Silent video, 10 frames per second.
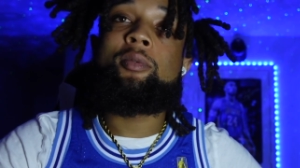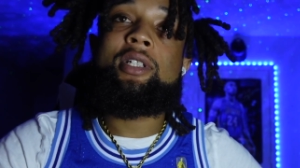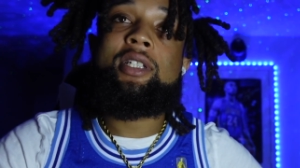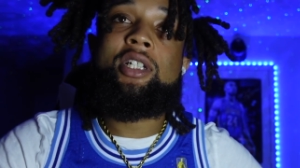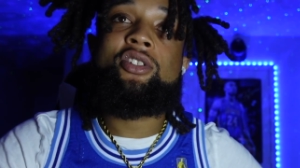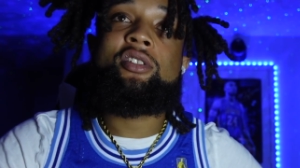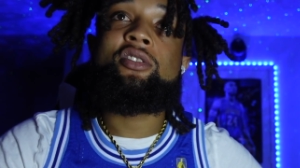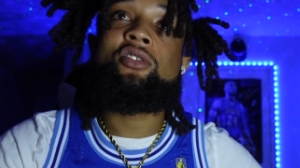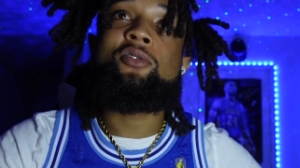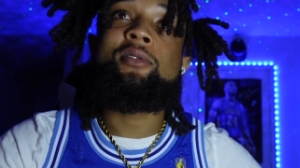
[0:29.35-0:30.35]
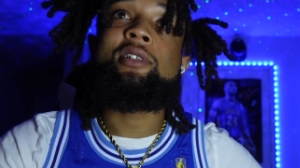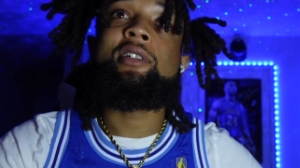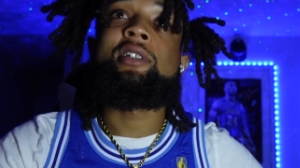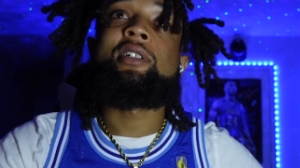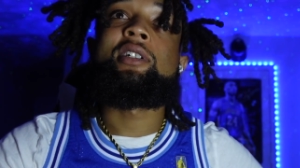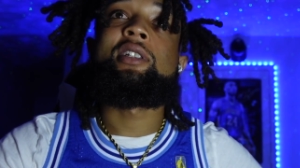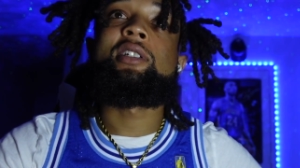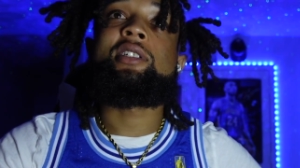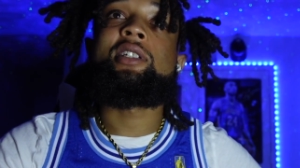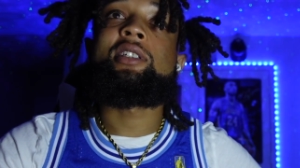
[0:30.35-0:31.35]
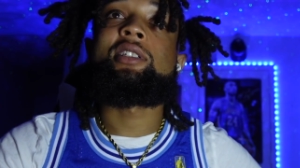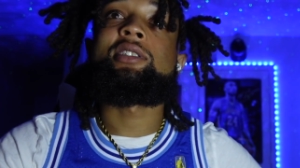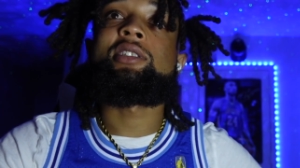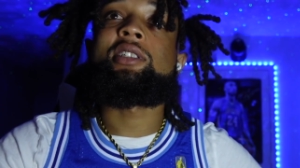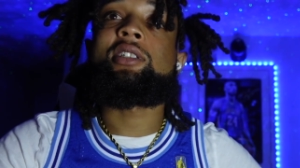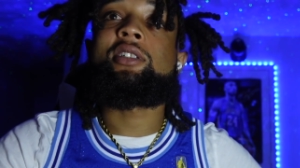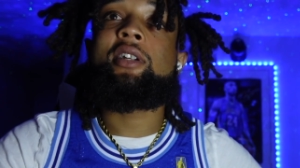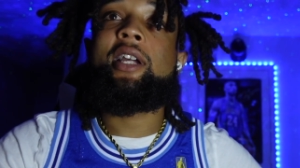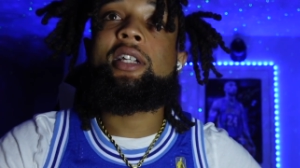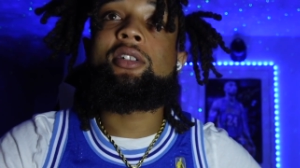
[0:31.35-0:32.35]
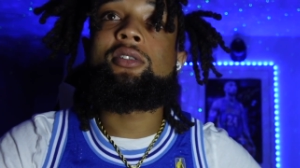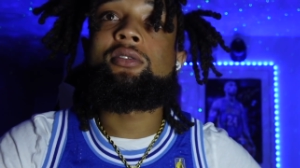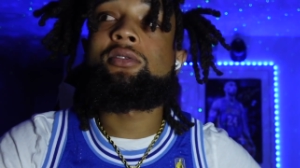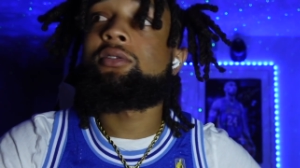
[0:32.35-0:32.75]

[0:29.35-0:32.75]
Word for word: But let's hop straight into it and let's get this shit cracking though.